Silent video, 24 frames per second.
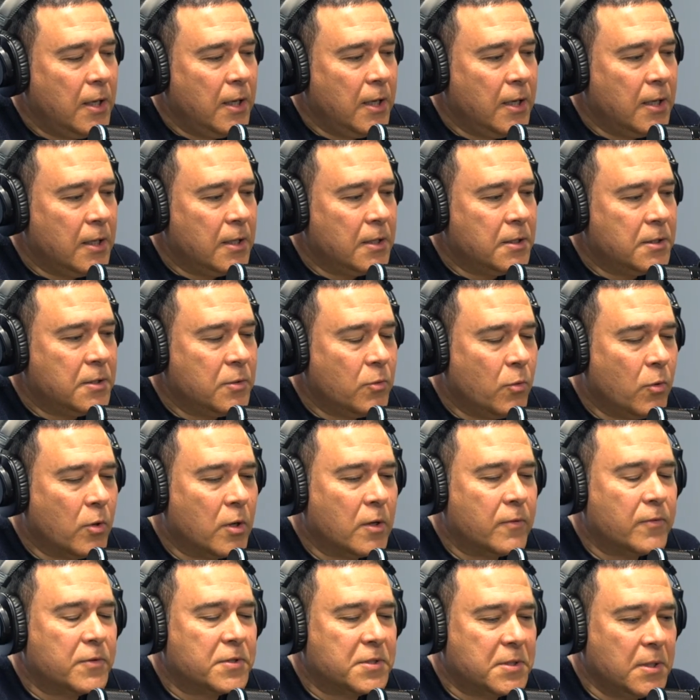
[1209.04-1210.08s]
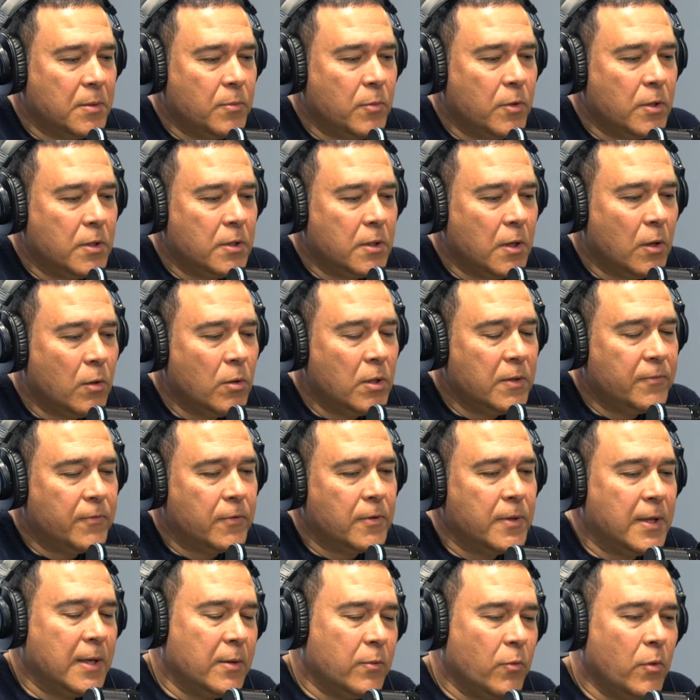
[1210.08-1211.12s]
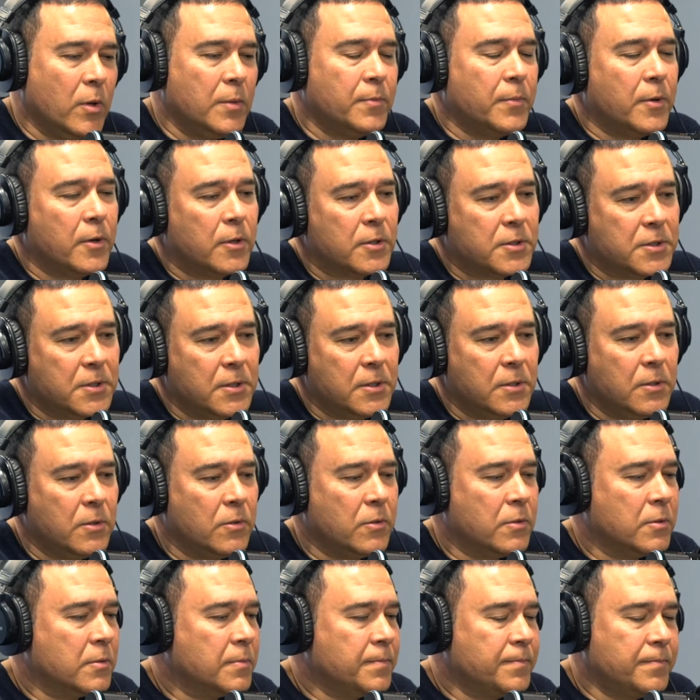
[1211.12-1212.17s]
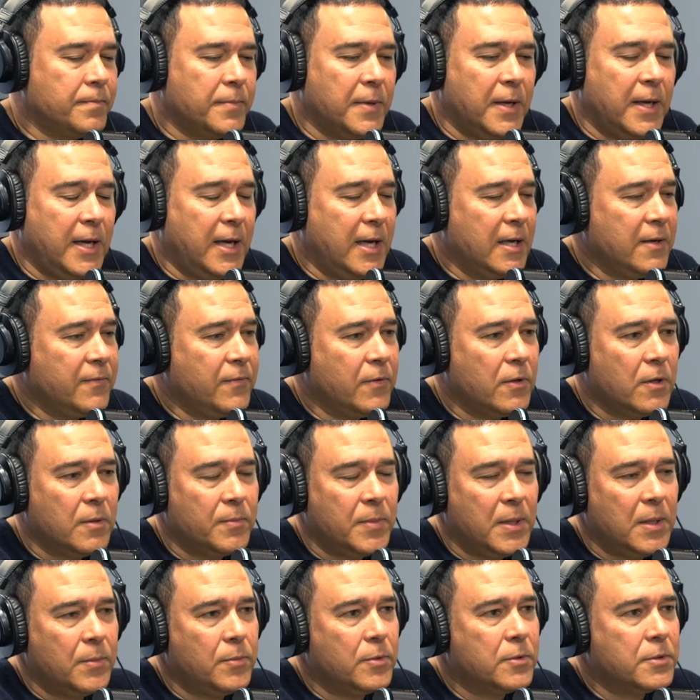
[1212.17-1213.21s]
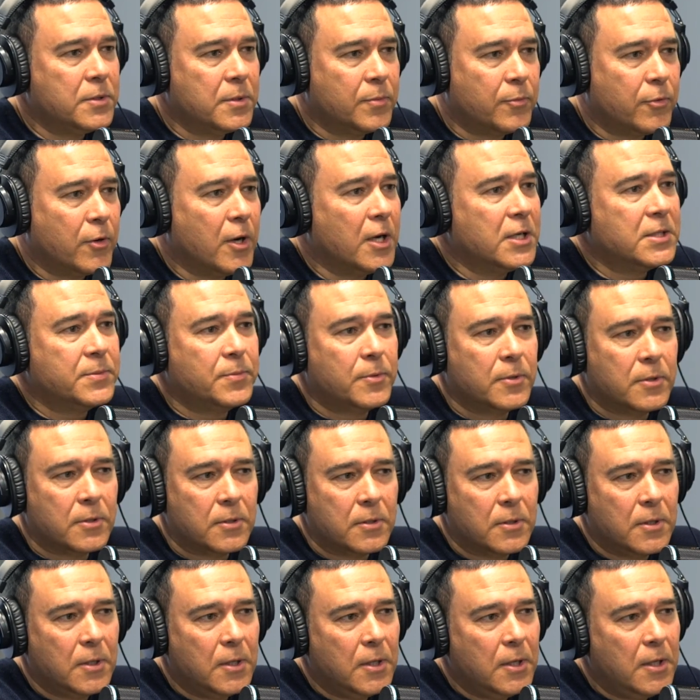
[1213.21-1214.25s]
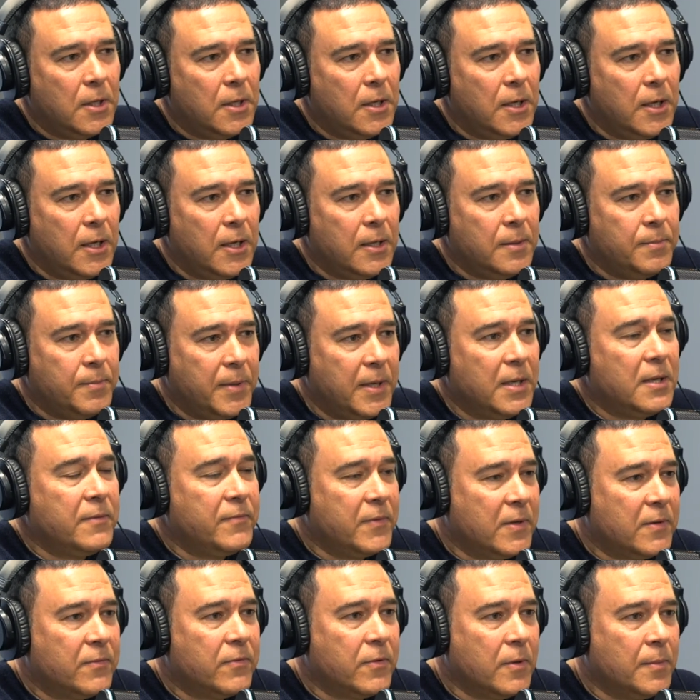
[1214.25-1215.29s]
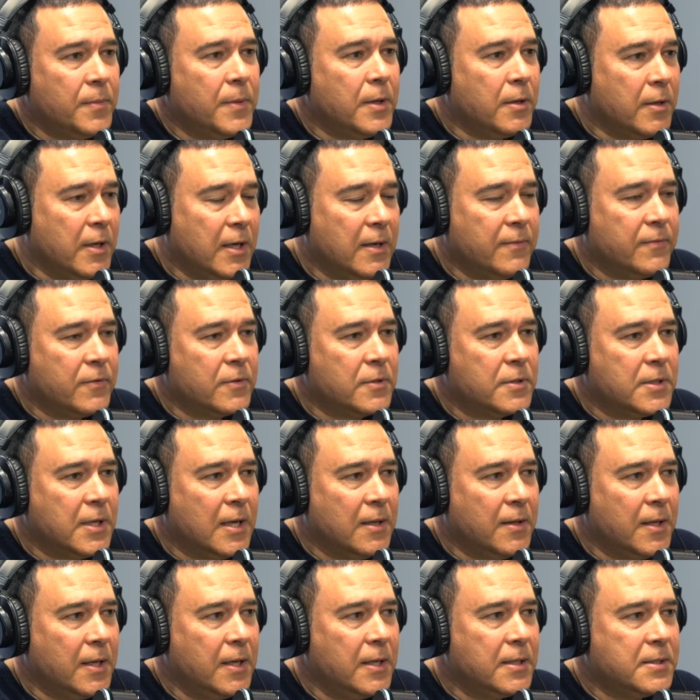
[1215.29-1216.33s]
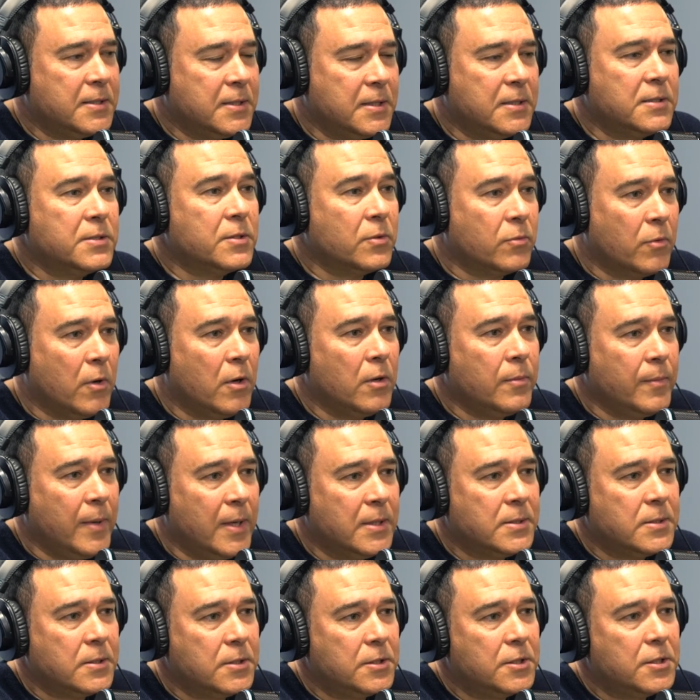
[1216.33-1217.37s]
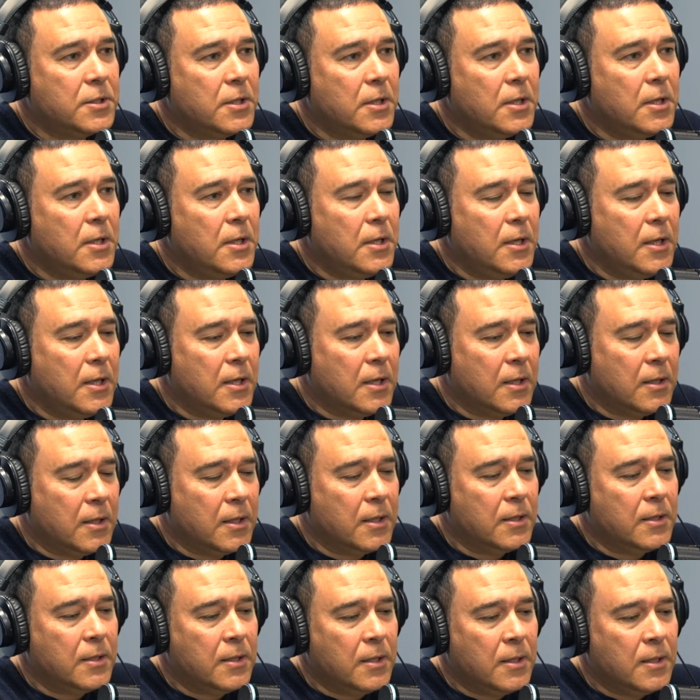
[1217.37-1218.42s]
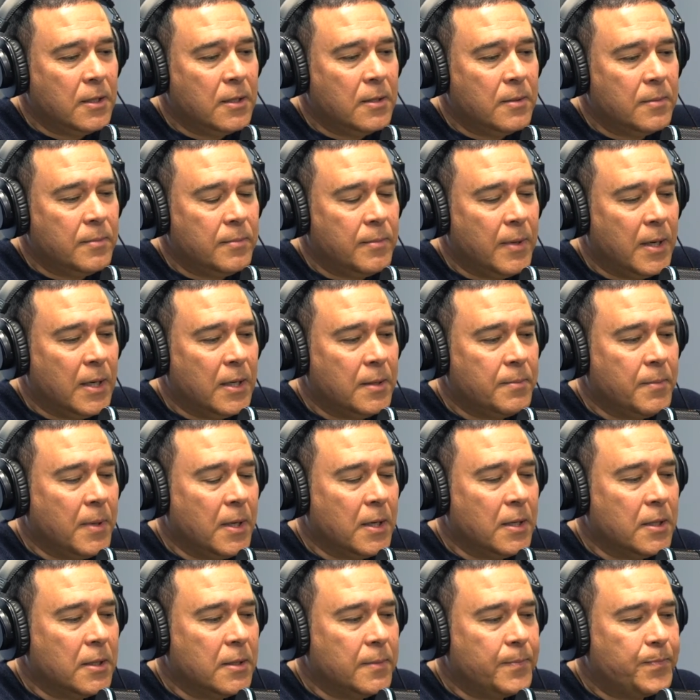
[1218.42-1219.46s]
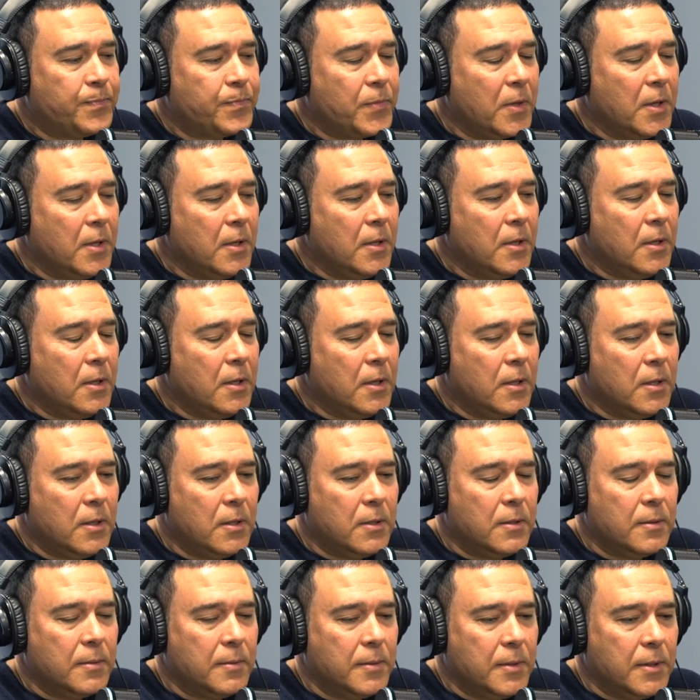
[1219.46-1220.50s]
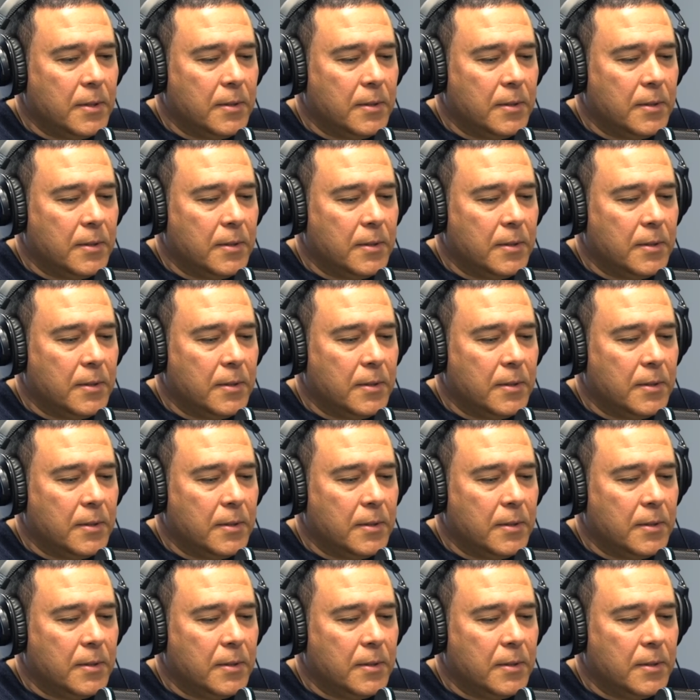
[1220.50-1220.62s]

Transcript: and to work for someone only for that one person or handful of people to prosper and benefit from their efforts, I think it sends the wrong message. And I think the by by uh,